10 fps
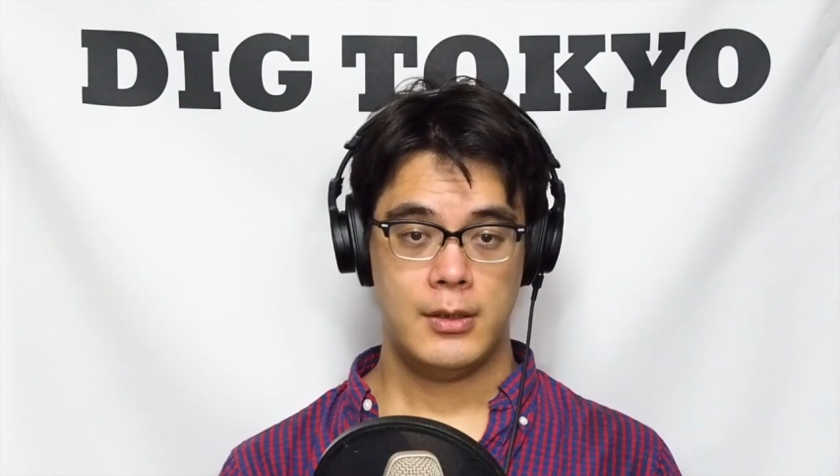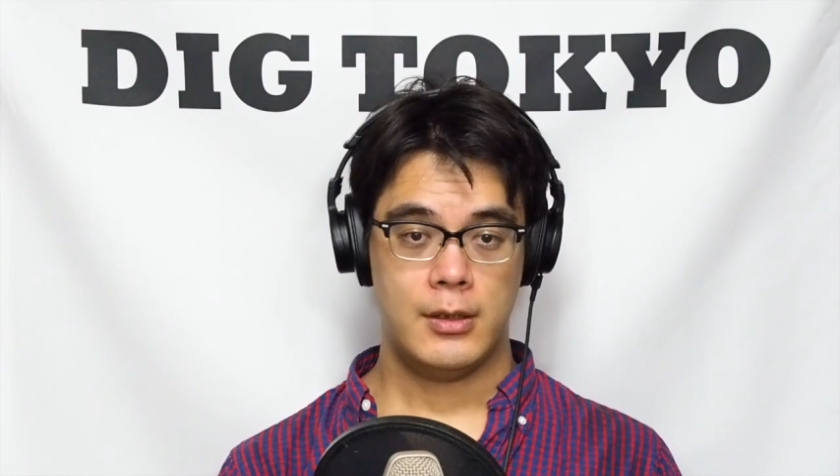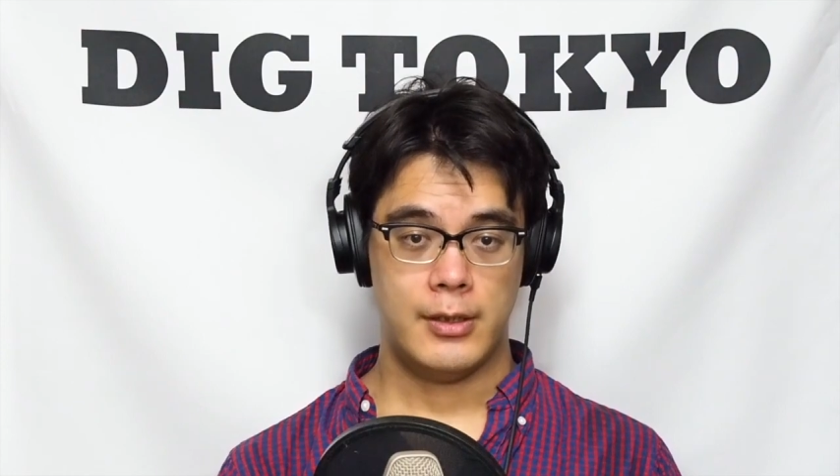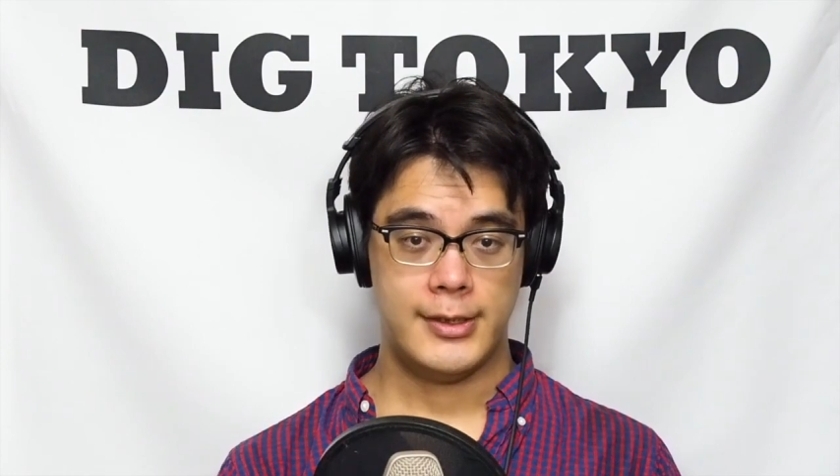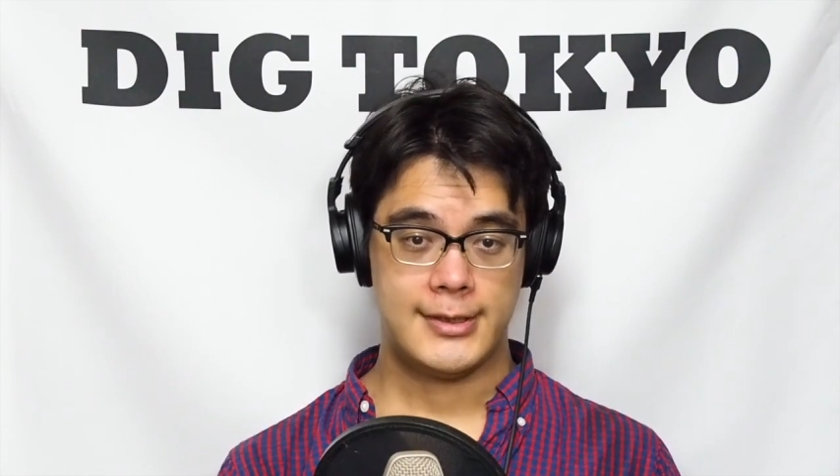
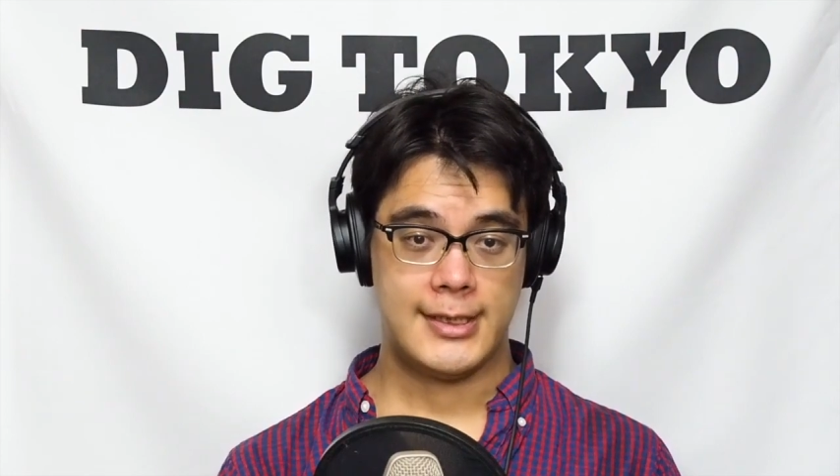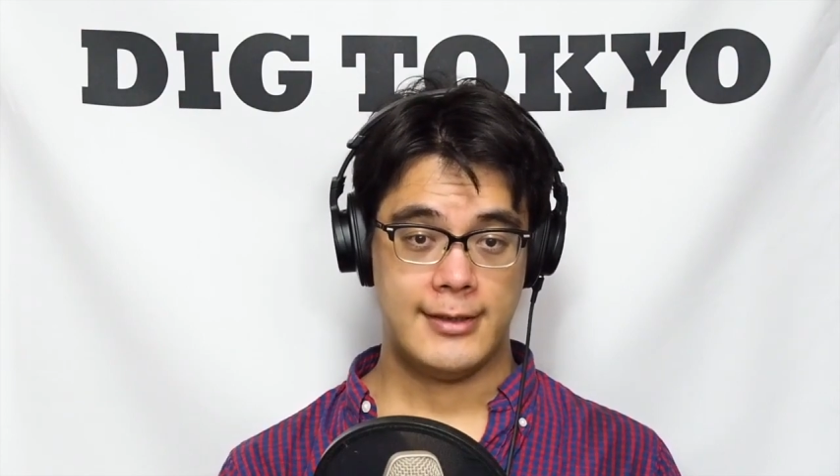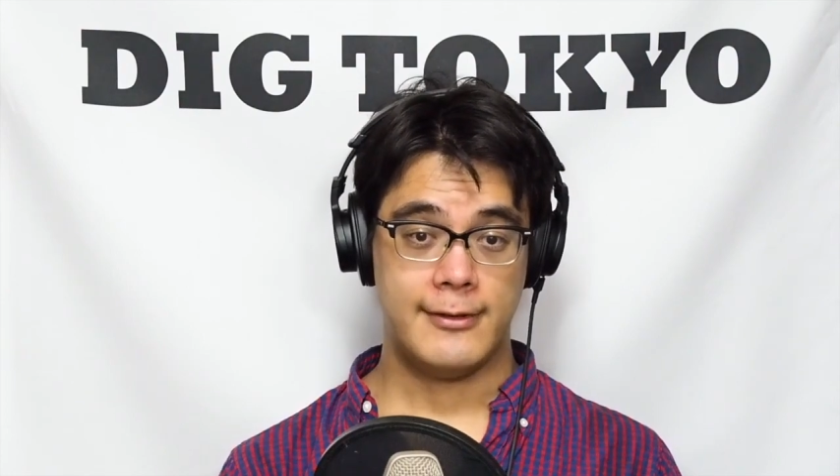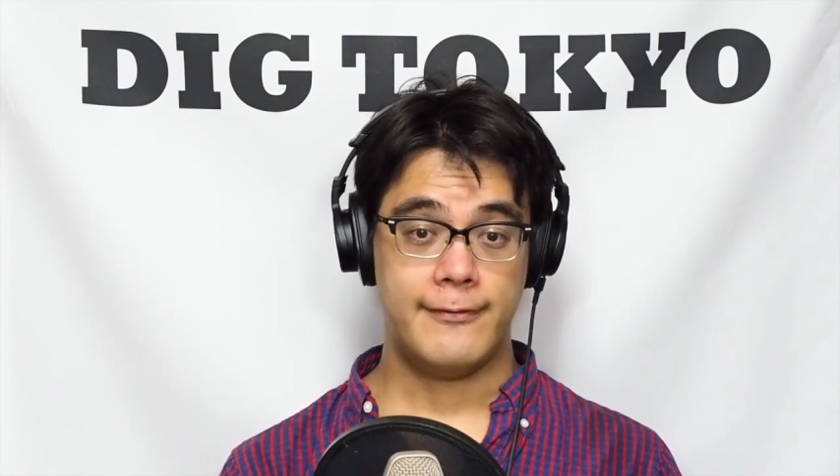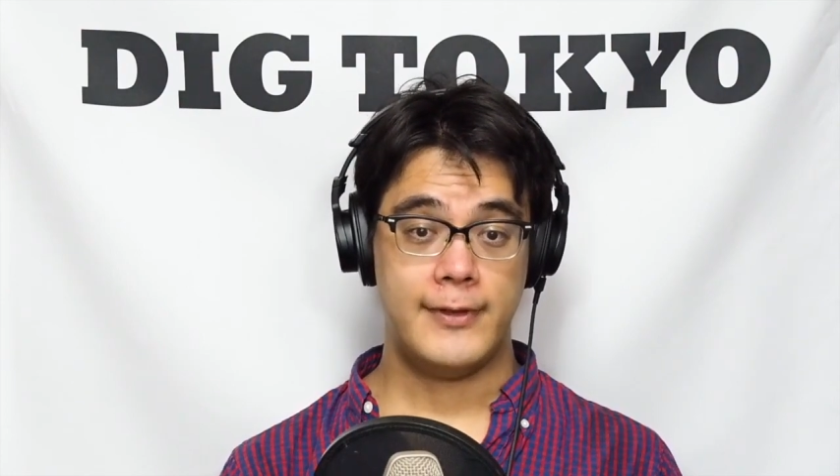Artists
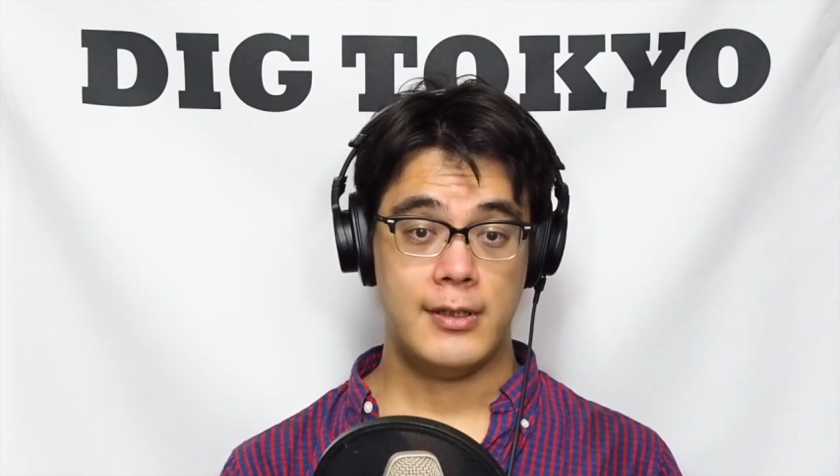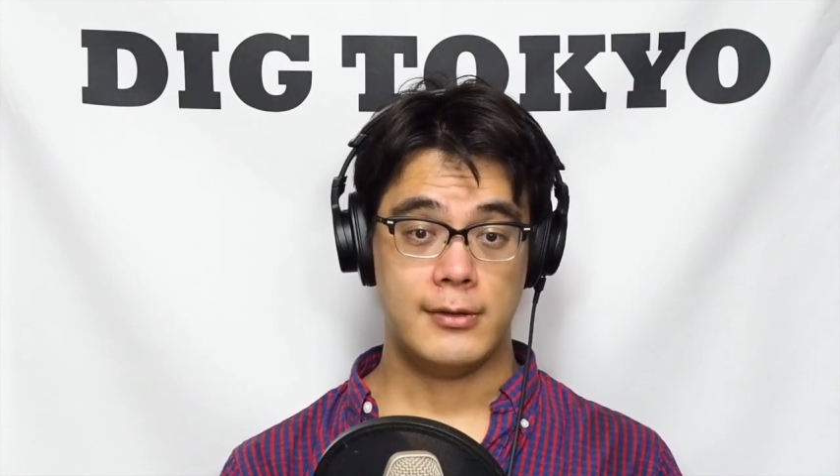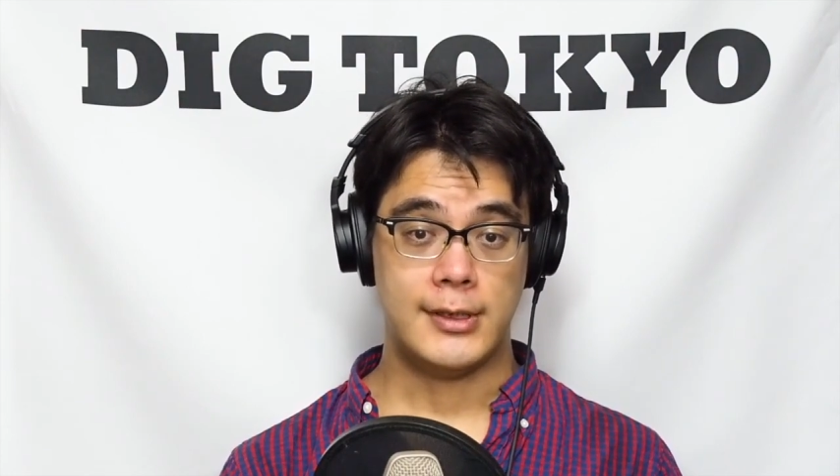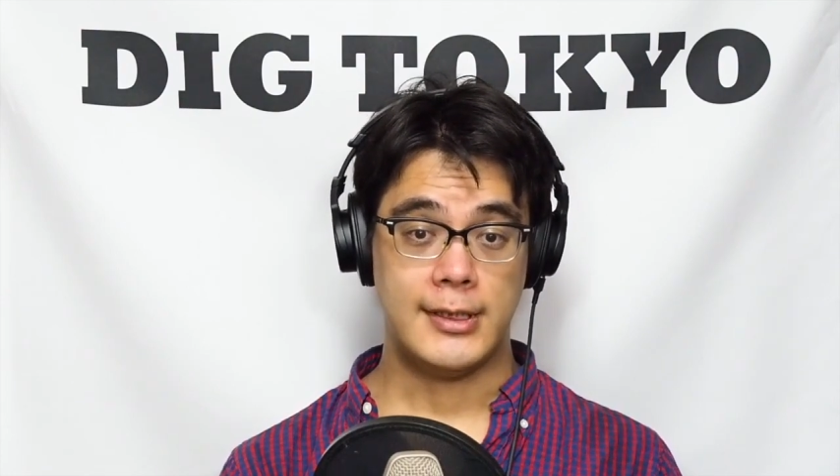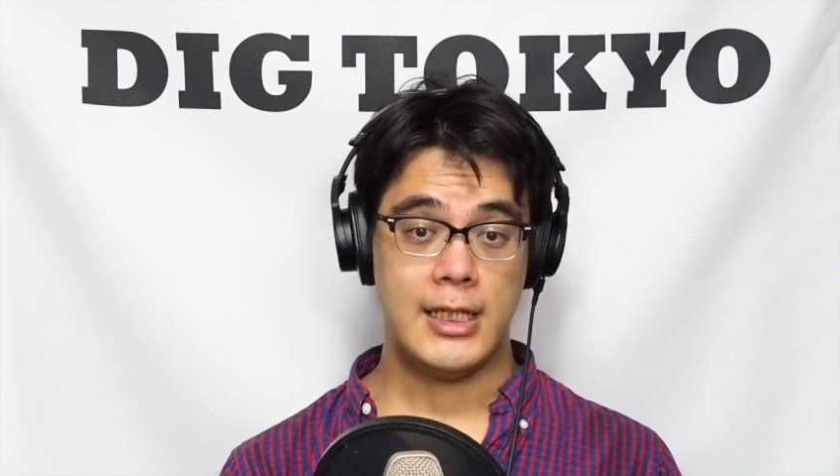like The
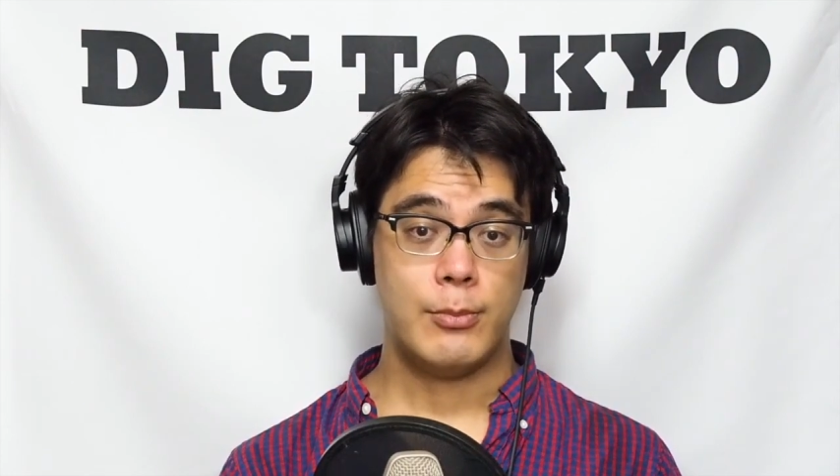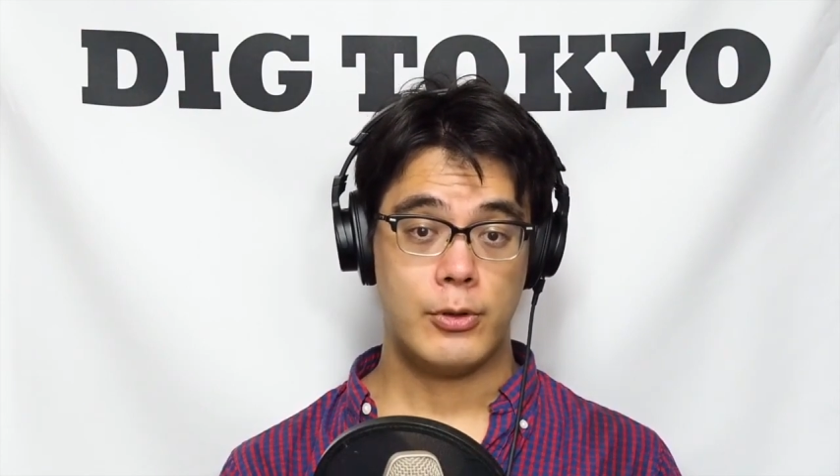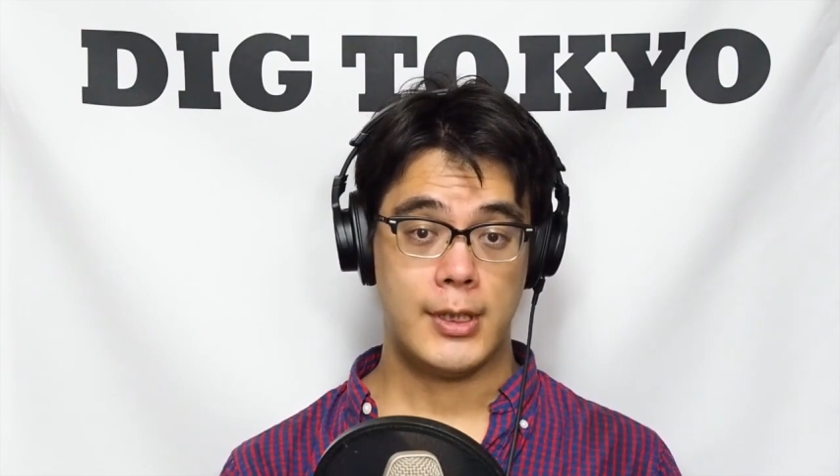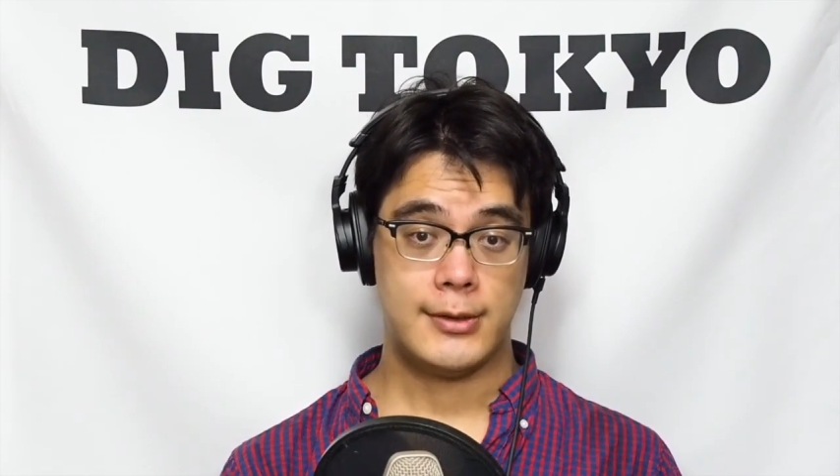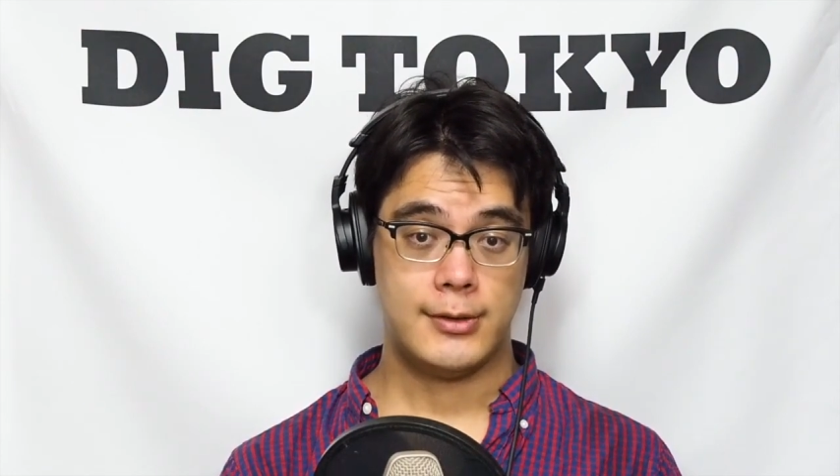Field and Gui
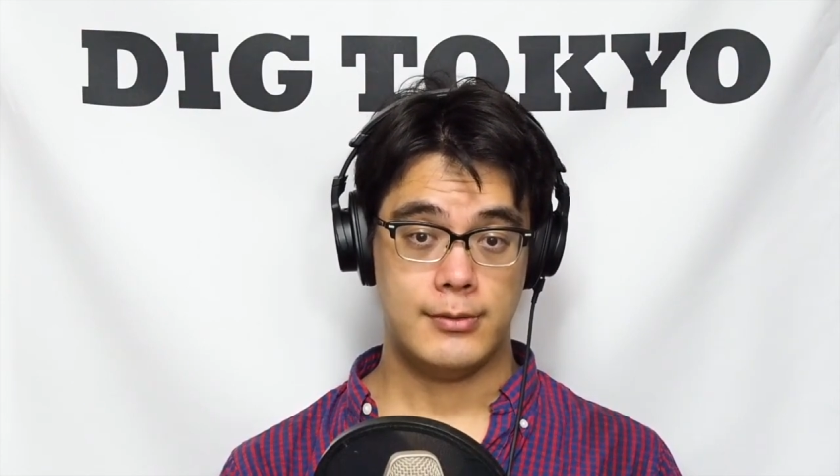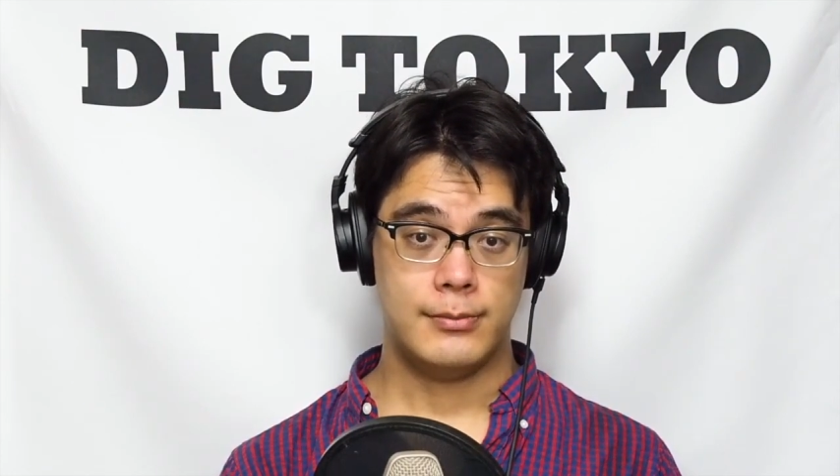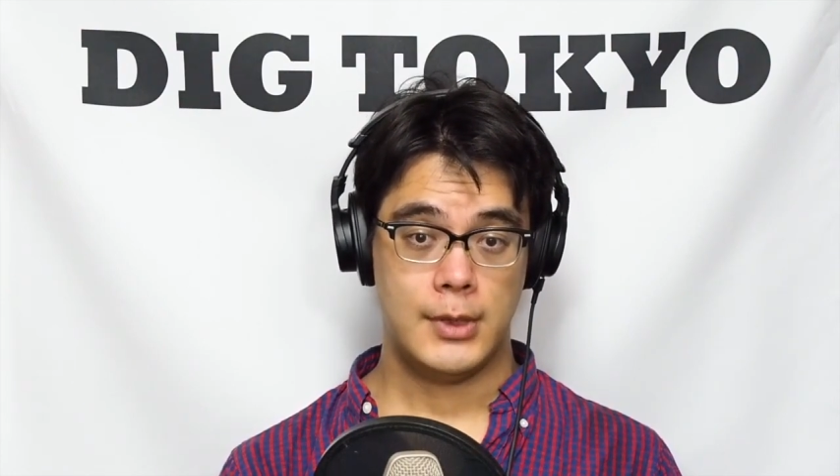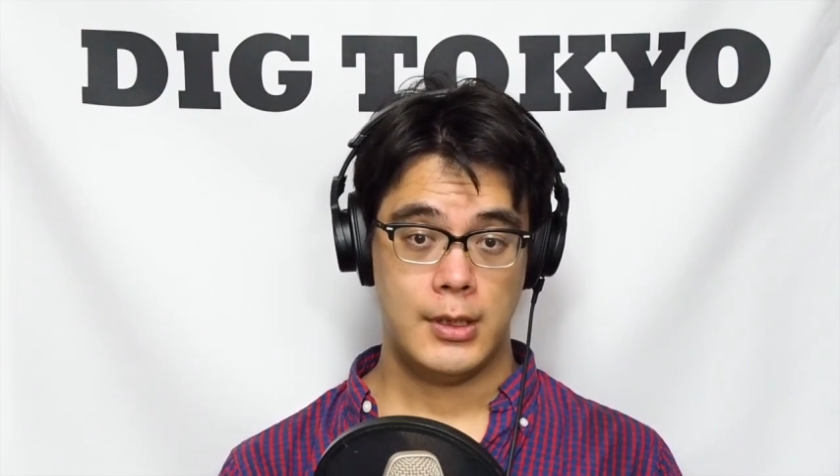Boratto,